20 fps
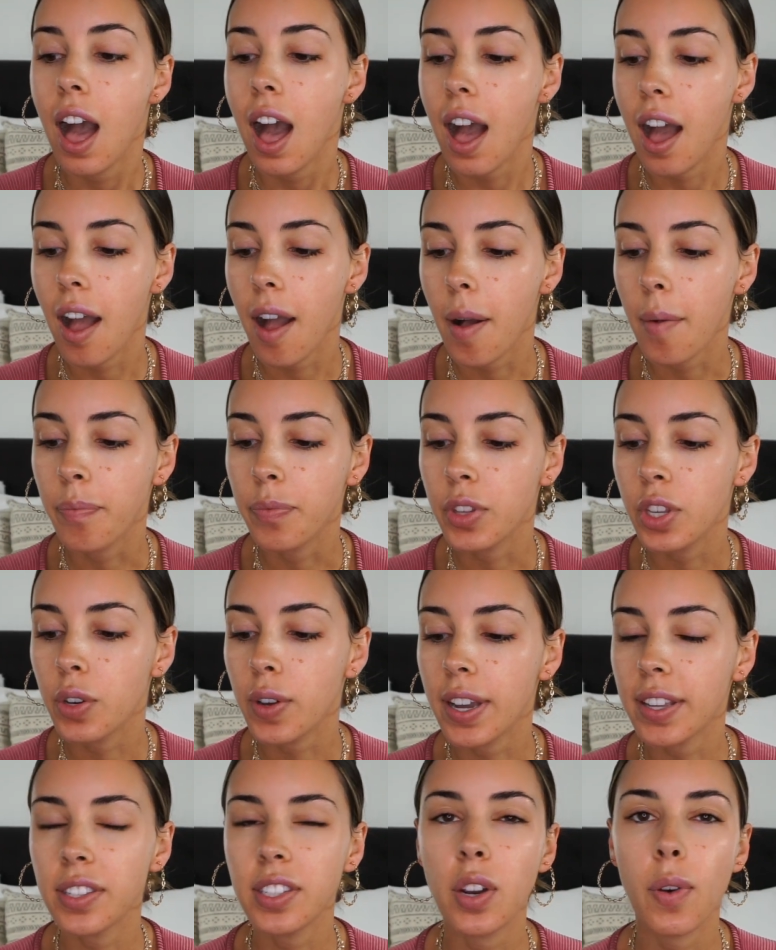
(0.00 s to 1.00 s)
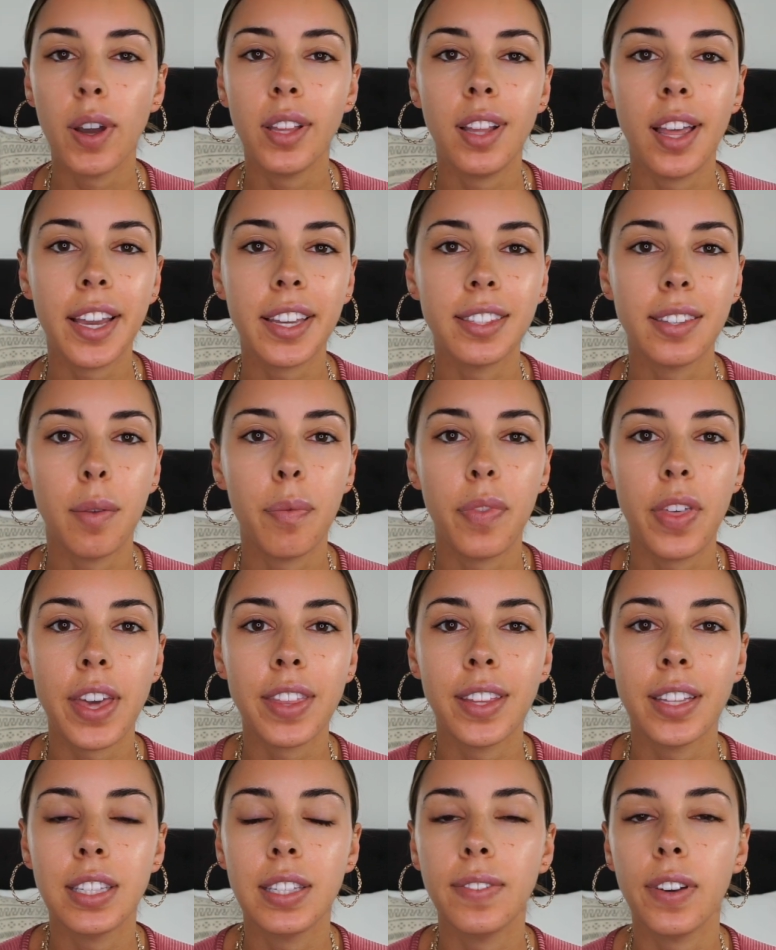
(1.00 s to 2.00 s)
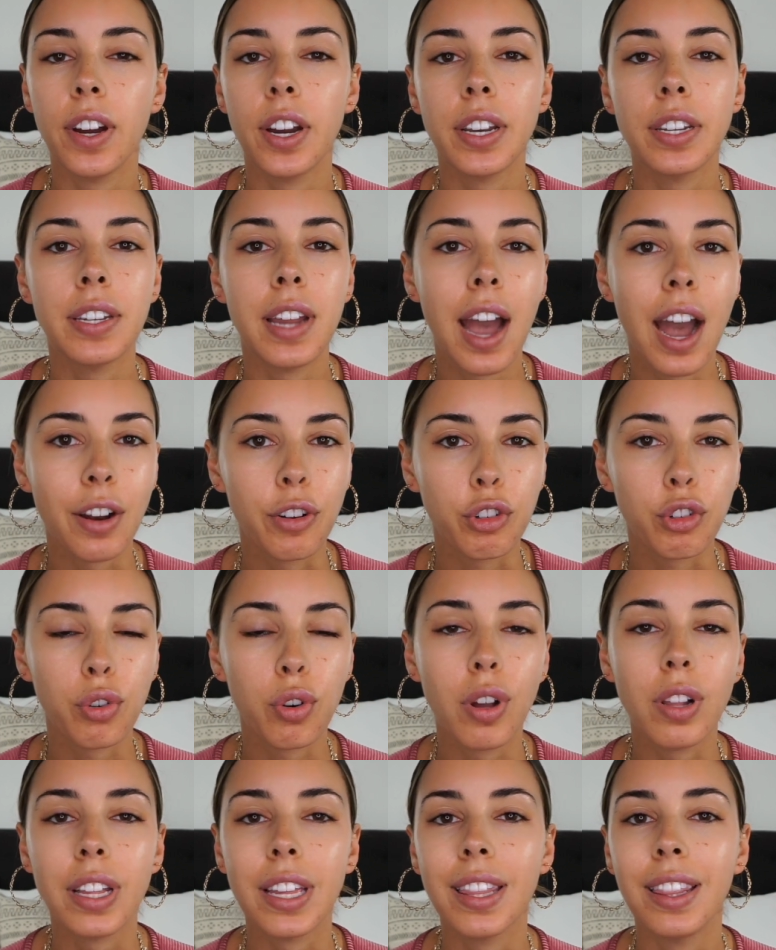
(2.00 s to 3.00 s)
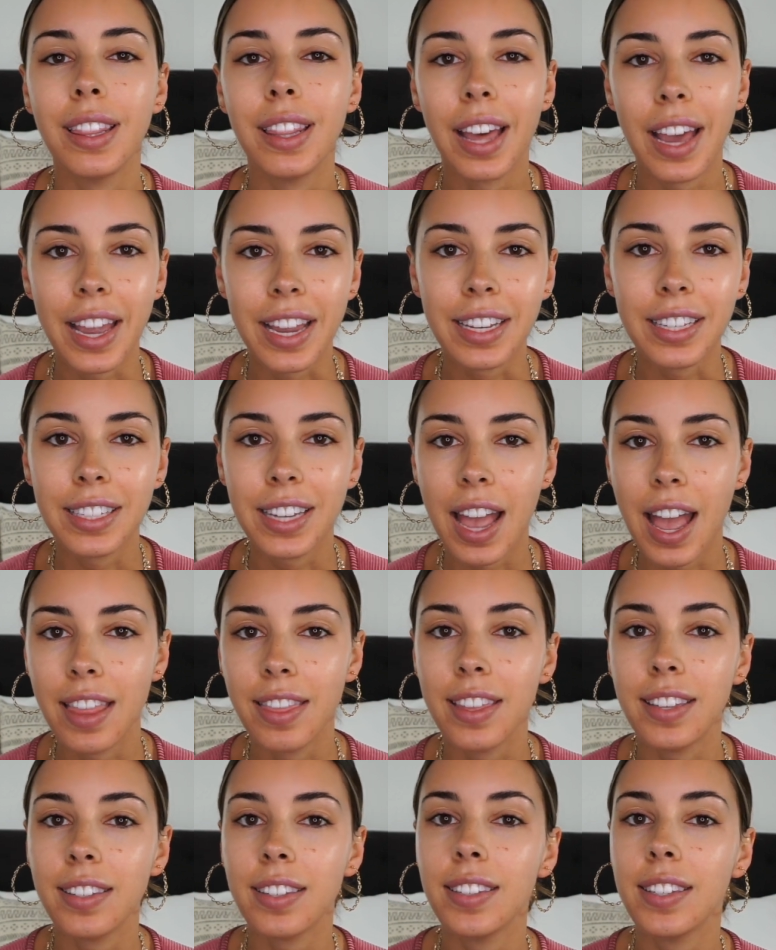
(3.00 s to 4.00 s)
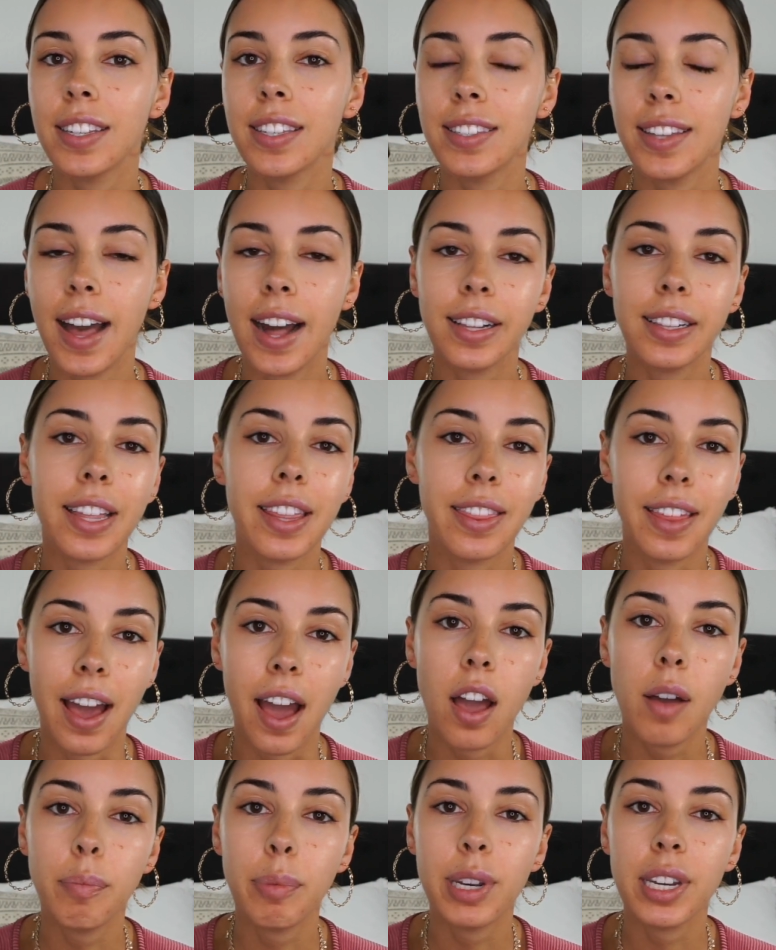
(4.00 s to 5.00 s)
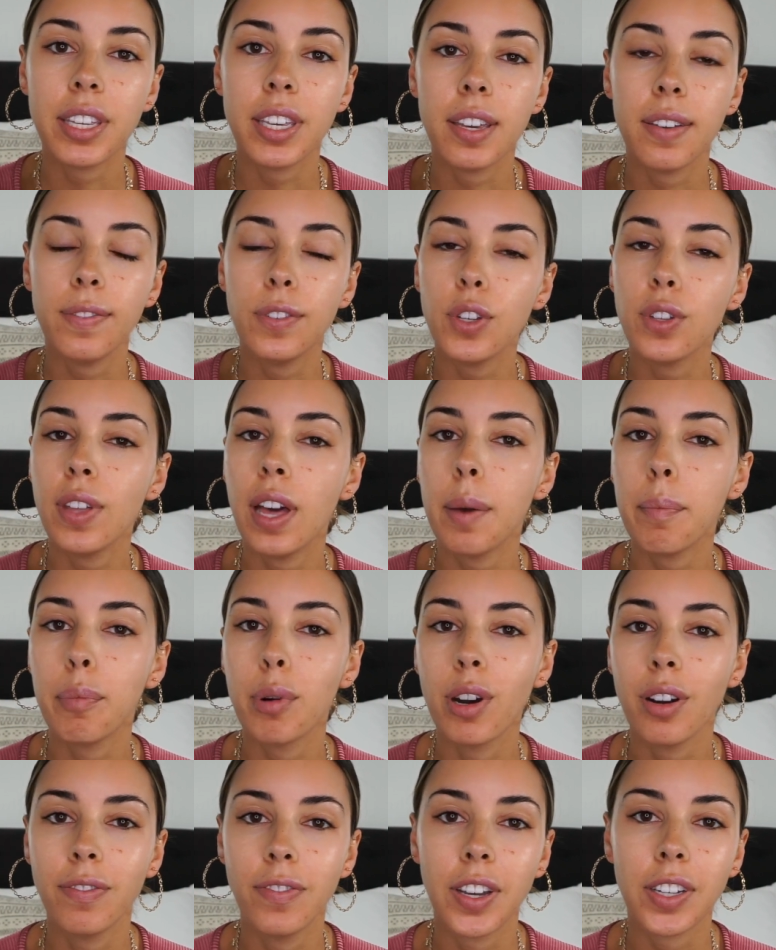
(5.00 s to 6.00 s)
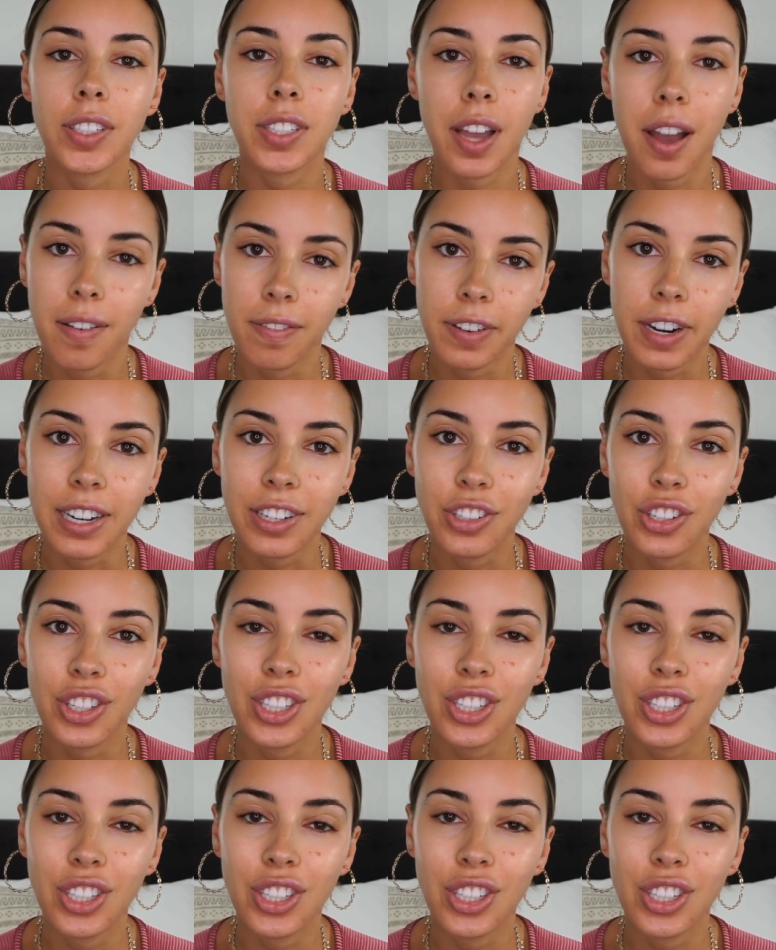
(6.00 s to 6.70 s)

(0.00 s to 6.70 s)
You guys know I like something that's very natural and light, and this is exactly that, but it gives you that perfect coverage.